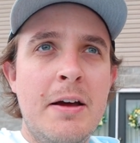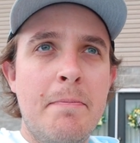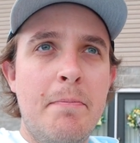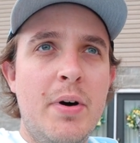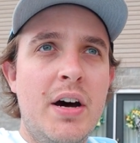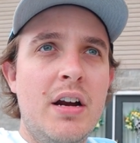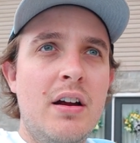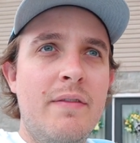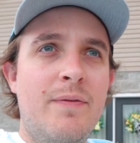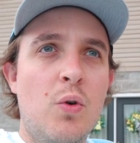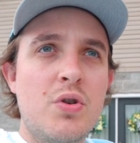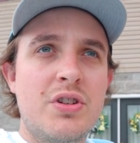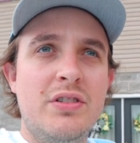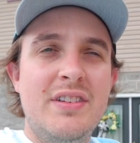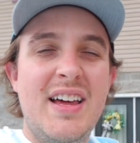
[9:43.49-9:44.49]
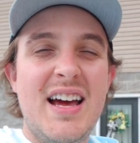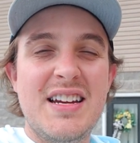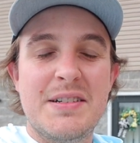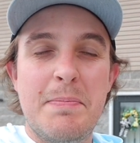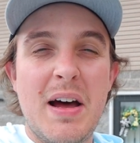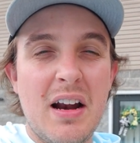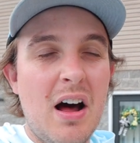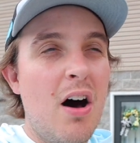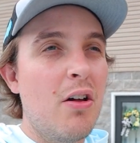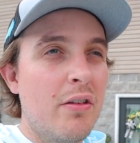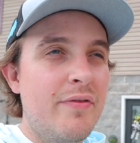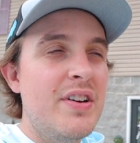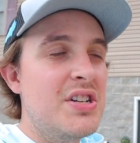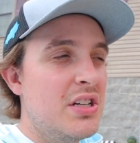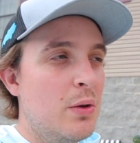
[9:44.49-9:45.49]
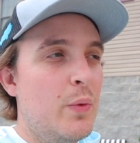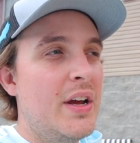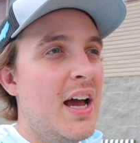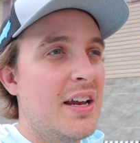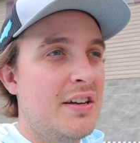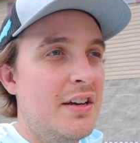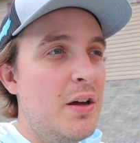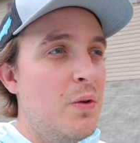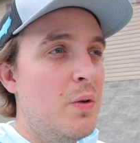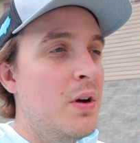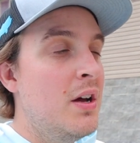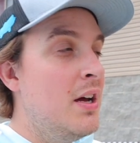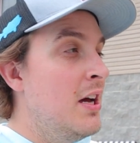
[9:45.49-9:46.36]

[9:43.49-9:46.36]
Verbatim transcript: But unfortunately, that is about all the fishing that we got to do